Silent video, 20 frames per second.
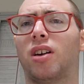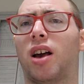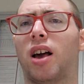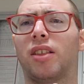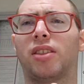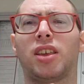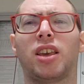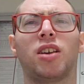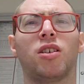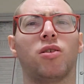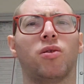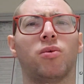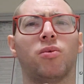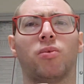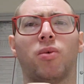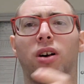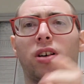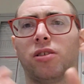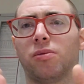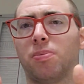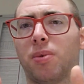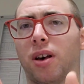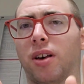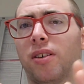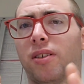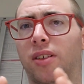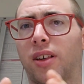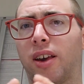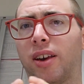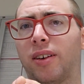I think it was,
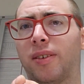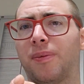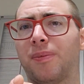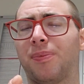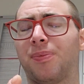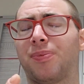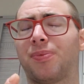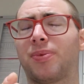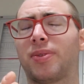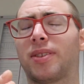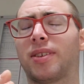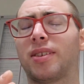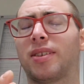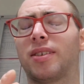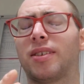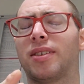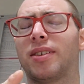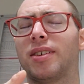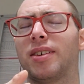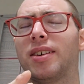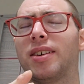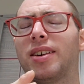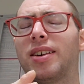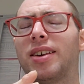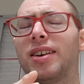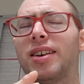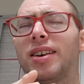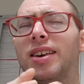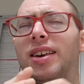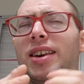but like
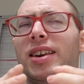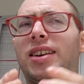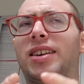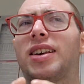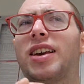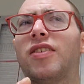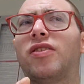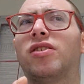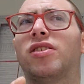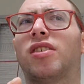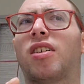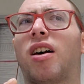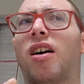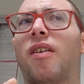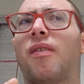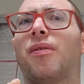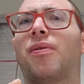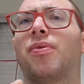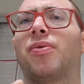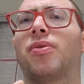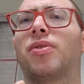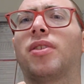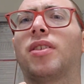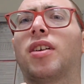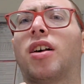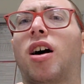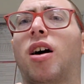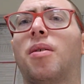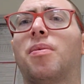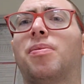he gives
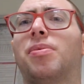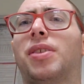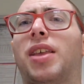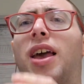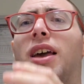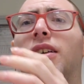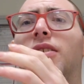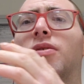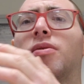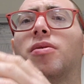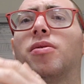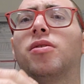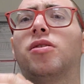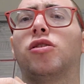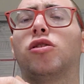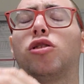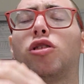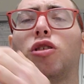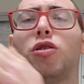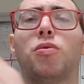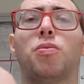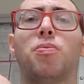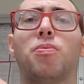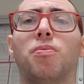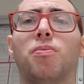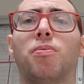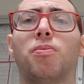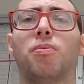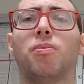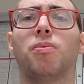up than
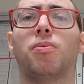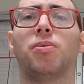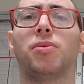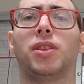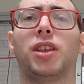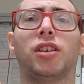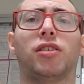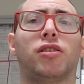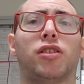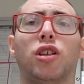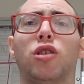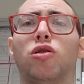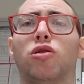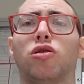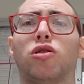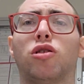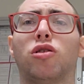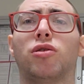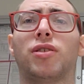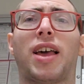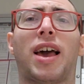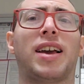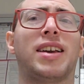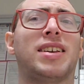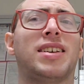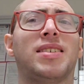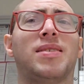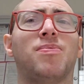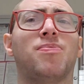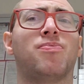to this little girl
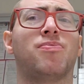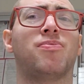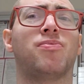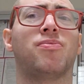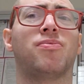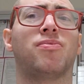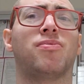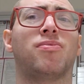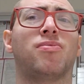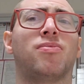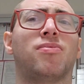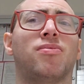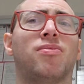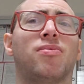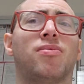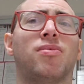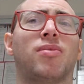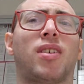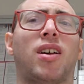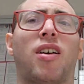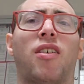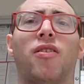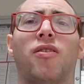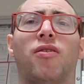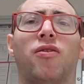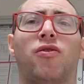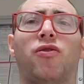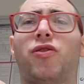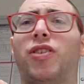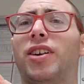that
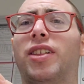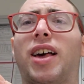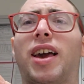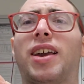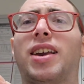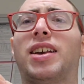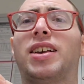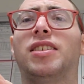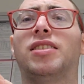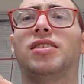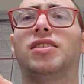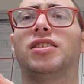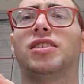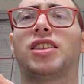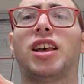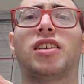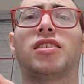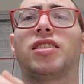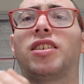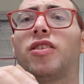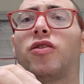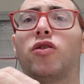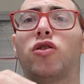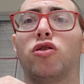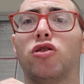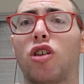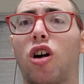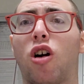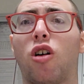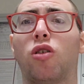feel like he doesn't
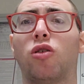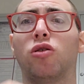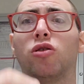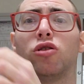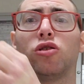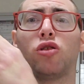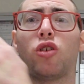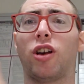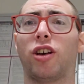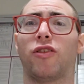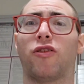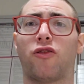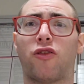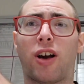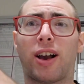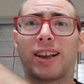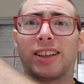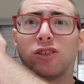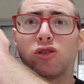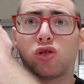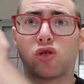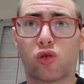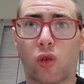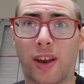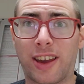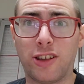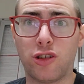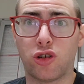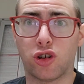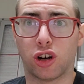even know to a fucking
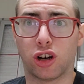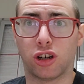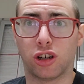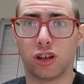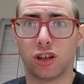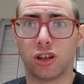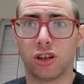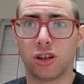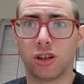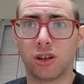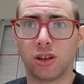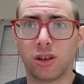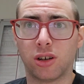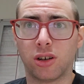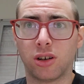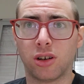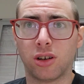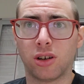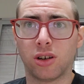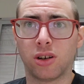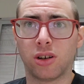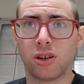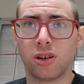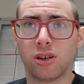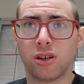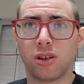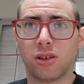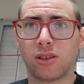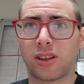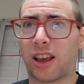stranger
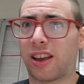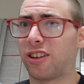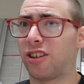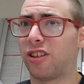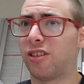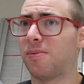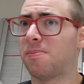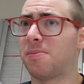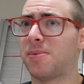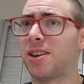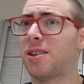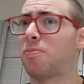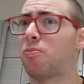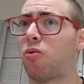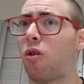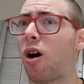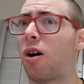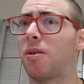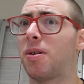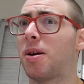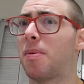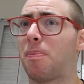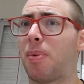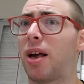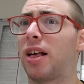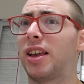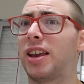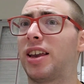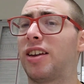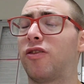that he, he probably
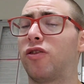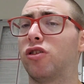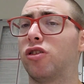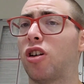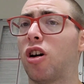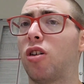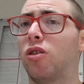barely even